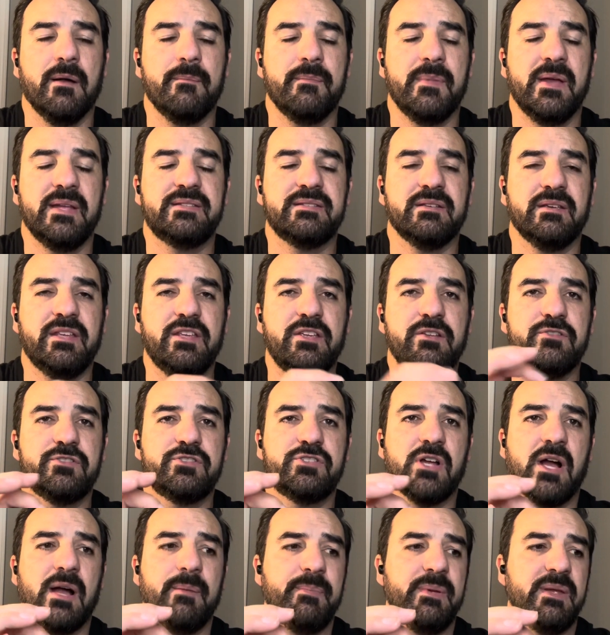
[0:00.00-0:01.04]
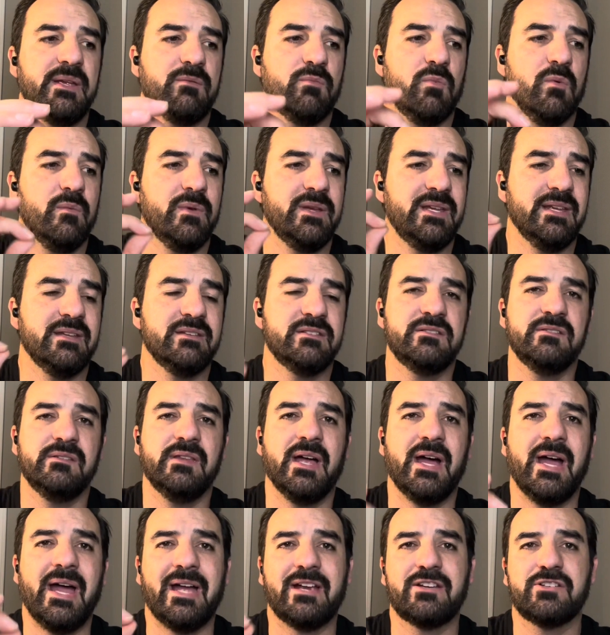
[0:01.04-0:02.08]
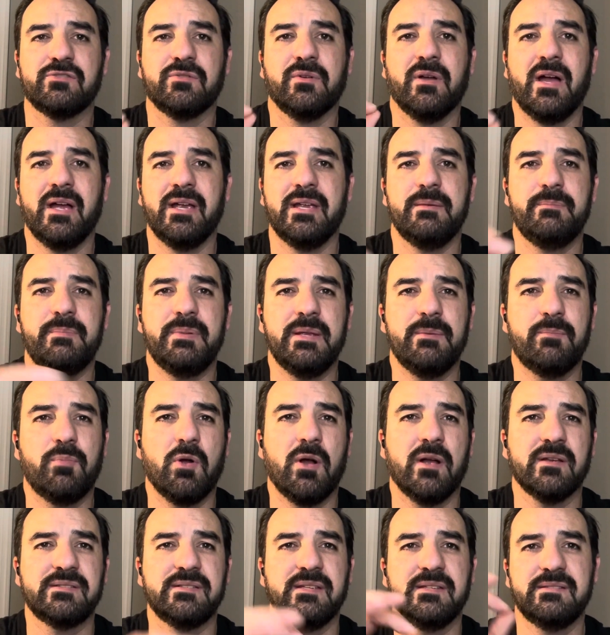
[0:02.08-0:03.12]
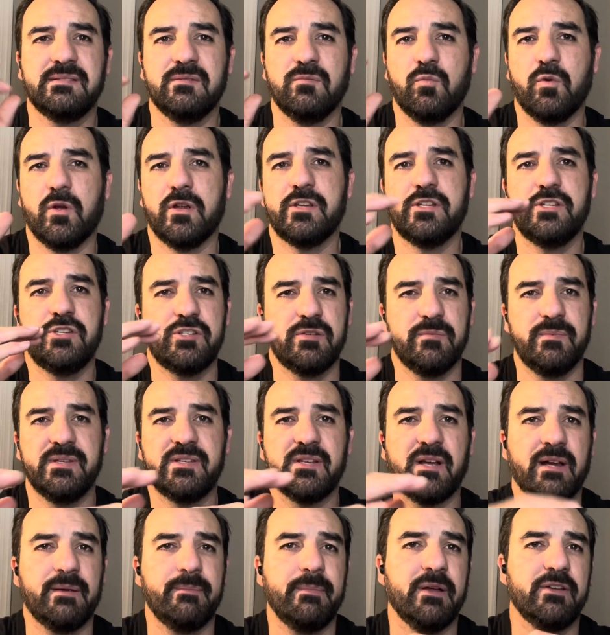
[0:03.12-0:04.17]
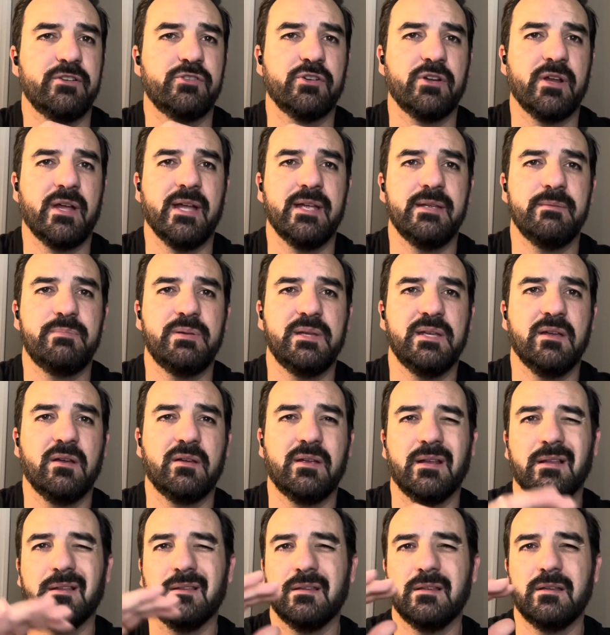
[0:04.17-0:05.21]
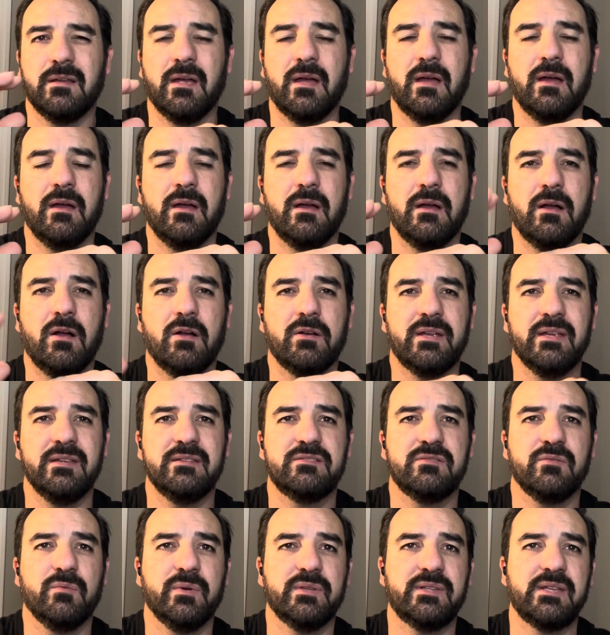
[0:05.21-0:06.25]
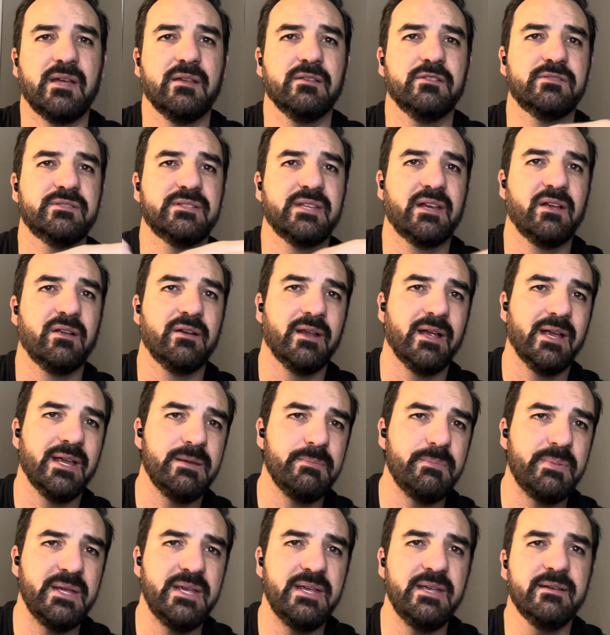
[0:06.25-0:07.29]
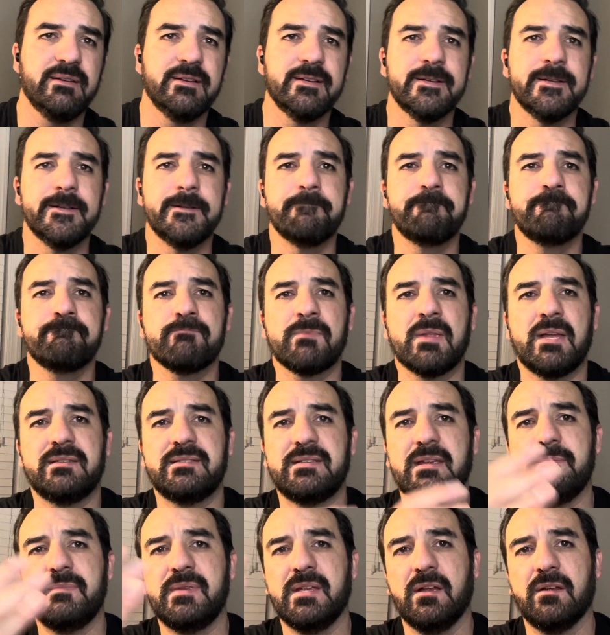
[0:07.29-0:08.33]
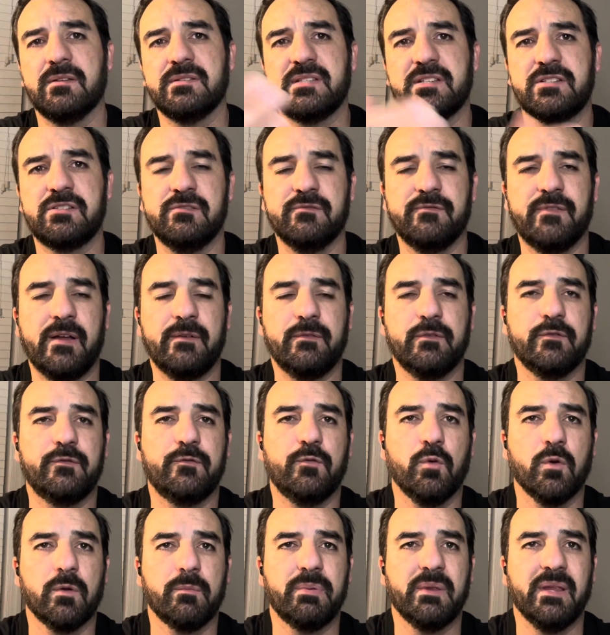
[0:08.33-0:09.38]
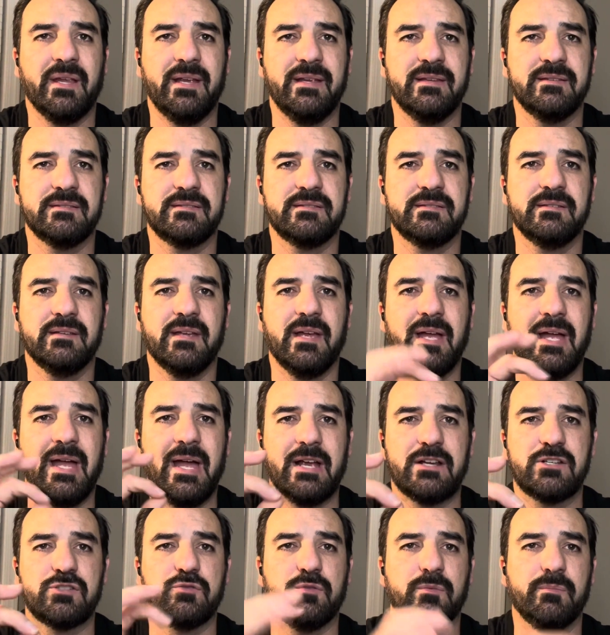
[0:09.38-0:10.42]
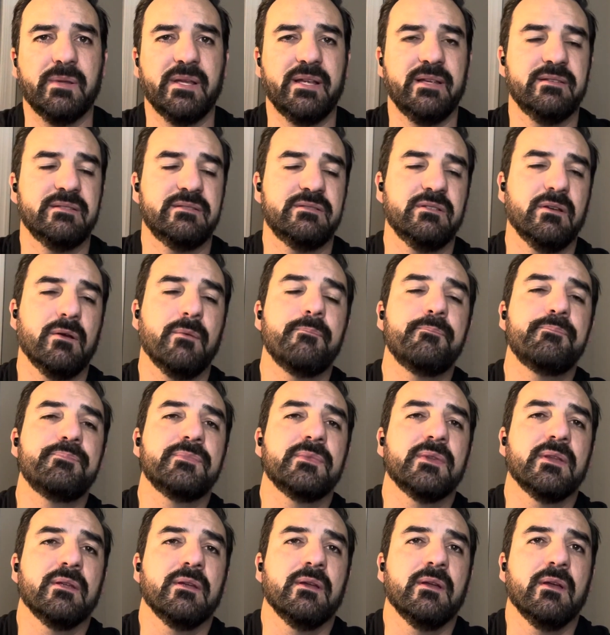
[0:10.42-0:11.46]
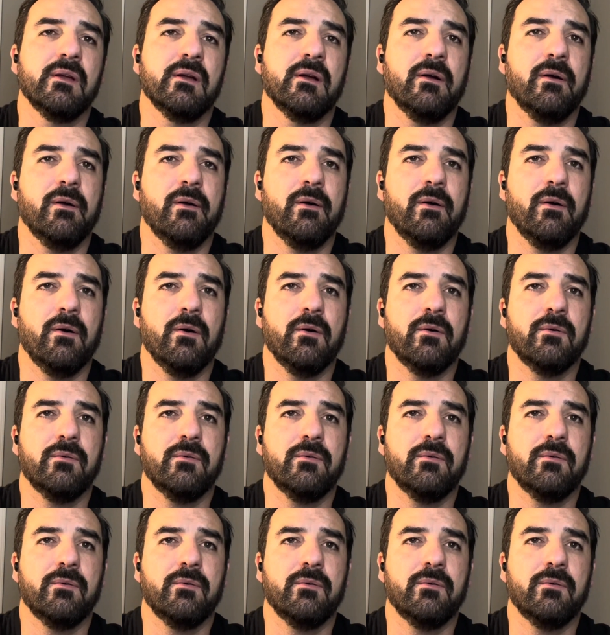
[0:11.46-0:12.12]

it's a huge topic. When we get into the actual IEP process and what you should be talking about during IEP, I'll get into what that looks like on IEP. Same thing on Section 504 plans, actual plans. So, all